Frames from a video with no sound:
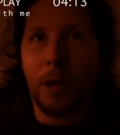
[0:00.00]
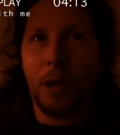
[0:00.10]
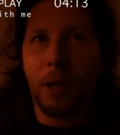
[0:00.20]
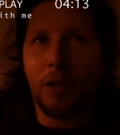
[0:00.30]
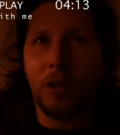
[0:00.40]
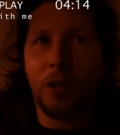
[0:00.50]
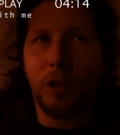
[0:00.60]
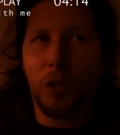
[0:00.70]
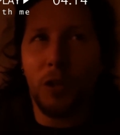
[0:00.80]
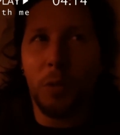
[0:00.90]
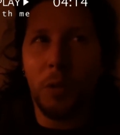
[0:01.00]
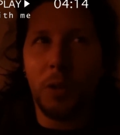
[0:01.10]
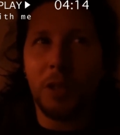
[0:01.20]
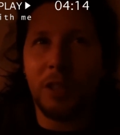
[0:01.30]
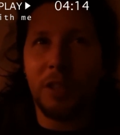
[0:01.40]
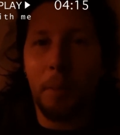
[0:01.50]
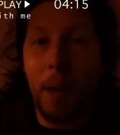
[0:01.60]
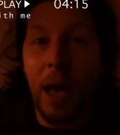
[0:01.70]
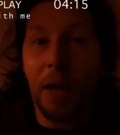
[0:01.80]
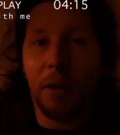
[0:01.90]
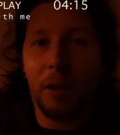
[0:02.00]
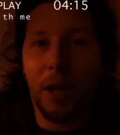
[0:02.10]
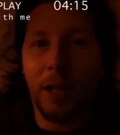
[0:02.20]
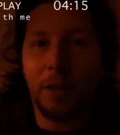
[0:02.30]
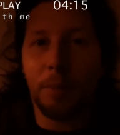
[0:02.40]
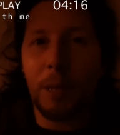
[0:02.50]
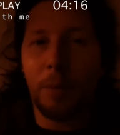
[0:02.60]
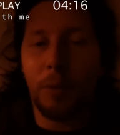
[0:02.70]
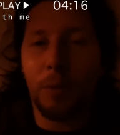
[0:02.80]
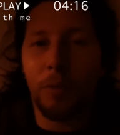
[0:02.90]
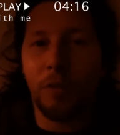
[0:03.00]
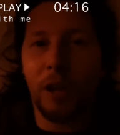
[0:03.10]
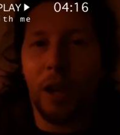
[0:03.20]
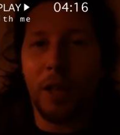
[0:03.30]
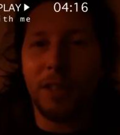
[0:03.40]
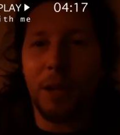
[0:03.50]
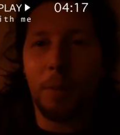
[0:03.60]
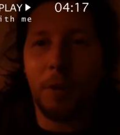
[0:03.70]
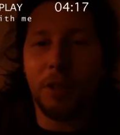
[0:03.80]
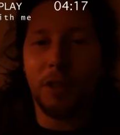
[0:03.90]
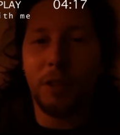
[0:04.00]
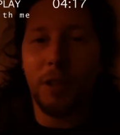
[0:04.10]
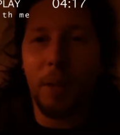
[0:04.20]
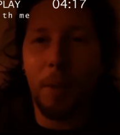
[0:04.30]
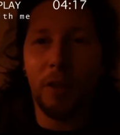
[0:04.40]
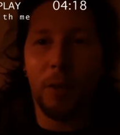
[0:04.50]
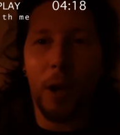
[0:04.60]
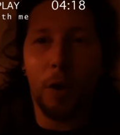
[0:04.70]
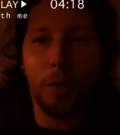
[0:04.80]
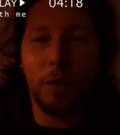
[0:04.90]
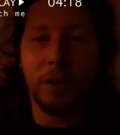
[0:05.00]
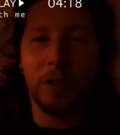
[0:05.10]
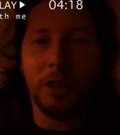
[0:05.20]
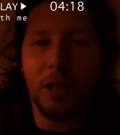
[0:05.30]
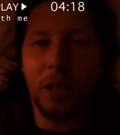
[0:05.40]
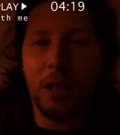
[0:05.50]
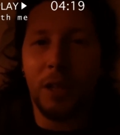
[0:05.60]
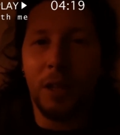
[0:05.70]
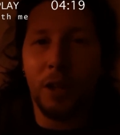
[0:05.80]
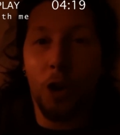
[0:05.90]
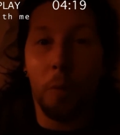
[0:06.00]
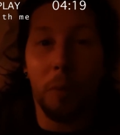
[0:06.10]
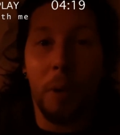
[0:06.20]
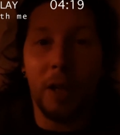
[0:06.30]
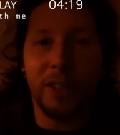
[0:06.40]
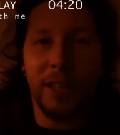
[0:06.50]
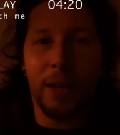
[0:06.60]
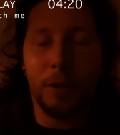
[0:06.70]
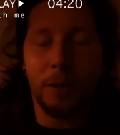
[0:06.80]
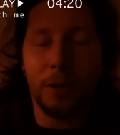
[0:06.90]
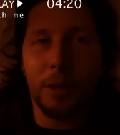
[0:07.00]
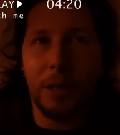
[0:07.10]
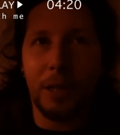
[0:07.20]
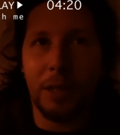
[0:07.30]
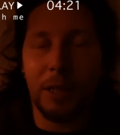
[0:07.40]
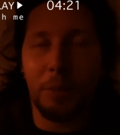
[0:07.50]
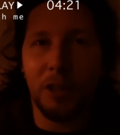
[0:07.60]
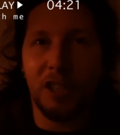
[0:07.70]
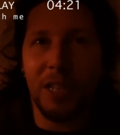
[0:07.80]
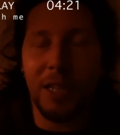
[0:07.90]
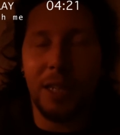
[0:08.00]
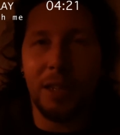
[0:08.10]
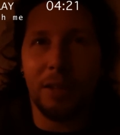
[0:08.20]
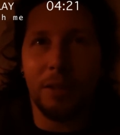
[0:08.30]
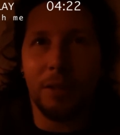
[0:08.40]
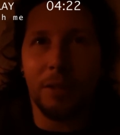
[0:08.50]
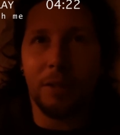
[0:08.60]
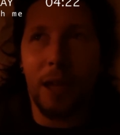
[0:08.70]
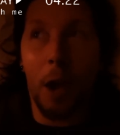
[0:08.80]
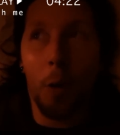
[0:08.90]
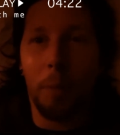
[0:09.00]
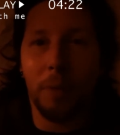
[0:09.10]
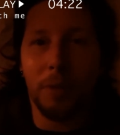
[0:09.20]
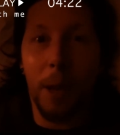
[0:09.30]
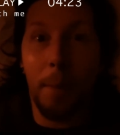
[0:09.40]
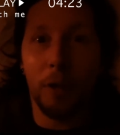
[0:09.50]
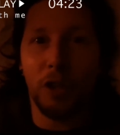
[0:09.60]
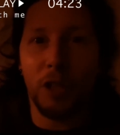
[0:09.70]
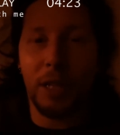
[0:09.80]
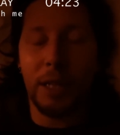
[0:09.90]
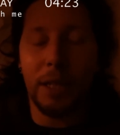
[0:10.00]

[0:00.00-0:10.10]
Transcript: it's done good to the world and it's done bad. Like, people realize how much their mental health is compromised now and how much they need help emotionally.